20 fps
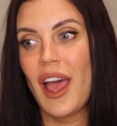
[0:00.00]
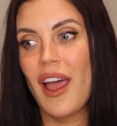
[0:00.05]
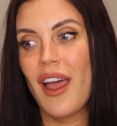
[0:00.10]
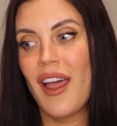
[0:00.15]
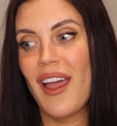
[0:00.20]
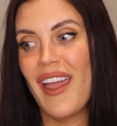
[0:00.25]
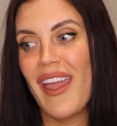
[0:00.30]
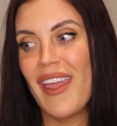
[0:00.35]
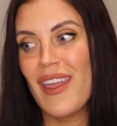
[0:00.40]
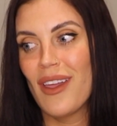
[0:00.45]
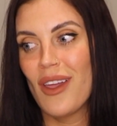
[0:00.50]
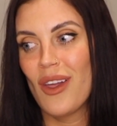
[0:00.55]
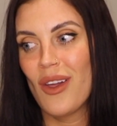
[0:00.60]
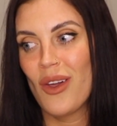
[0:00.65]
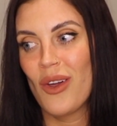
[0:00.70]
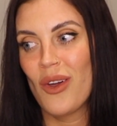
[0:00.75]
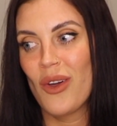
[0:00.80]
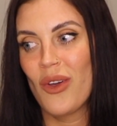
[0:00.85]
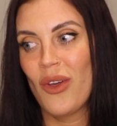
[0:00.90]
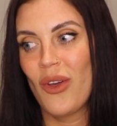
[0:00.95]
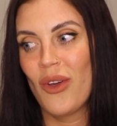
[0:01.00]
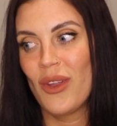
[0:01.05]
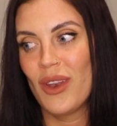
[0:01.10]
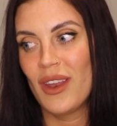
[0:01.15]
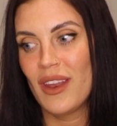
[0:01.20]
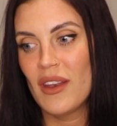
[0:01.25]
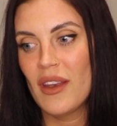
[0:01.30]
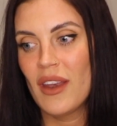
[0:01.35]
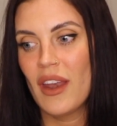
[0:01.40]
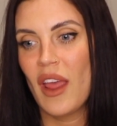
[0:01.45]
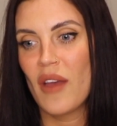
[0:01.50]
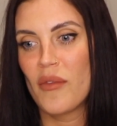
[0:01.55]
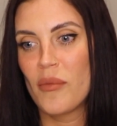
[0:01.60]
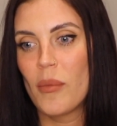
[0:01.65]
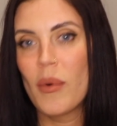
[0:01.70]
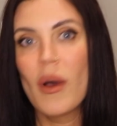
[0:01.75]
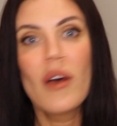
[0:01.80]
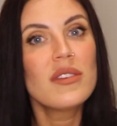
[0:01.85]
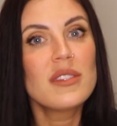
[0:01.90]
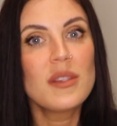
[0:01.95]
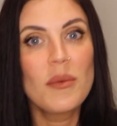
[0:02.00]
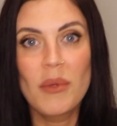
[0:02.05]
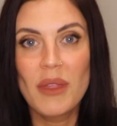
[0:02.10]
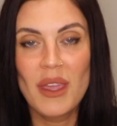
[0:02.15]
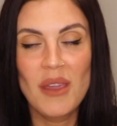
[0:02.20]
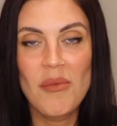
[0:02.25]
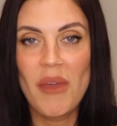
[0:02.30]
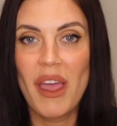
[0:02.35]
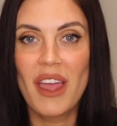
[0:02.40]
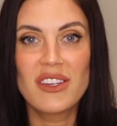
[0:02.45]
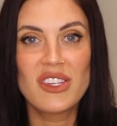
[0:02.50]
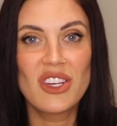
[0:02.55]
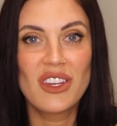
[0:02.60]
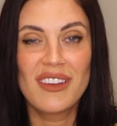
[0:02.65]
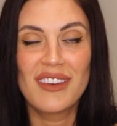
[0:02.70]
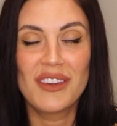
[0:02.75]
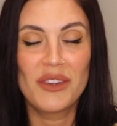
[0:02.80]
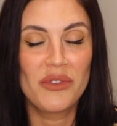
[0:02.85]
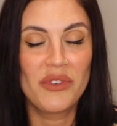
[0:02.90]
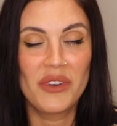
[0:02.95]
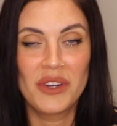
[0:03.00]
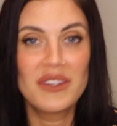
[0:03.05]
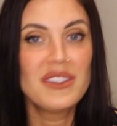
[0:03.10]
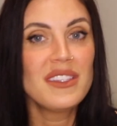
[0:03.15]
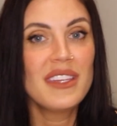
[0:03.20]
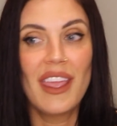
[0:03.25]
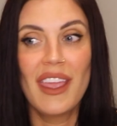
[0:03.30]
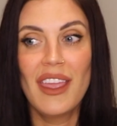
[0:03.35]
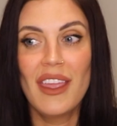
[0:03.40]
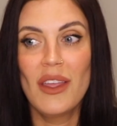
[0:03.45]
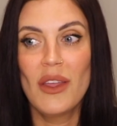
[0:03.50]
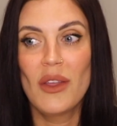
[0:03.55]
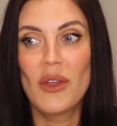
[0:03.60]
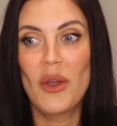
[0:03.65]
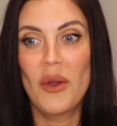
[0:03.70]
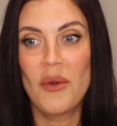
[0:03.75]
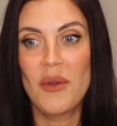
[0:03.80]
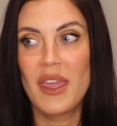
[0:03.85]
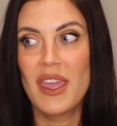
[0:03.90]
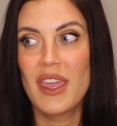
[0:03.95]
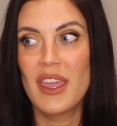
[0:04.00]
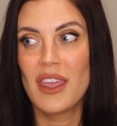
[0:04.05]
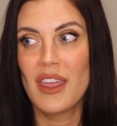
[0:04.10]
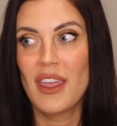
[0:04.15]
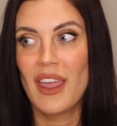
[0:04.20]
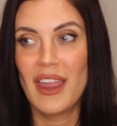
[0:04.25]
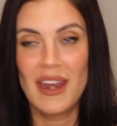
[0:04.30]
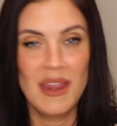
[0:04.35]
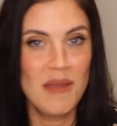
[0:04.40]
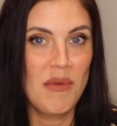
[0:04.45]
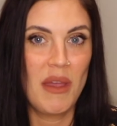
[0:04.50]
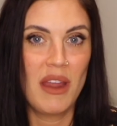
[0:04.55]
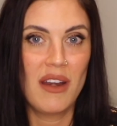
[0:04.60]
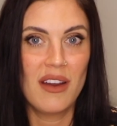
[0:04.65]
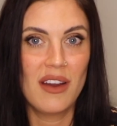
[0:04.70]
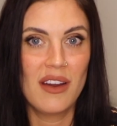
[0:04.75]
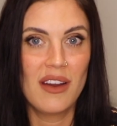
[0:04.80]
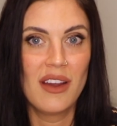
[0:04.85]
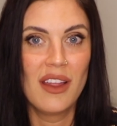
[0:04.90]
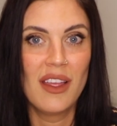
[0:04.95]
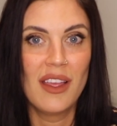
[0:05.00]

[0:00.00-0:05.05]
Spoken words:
I couldn't have possibly imagined a first date going any better.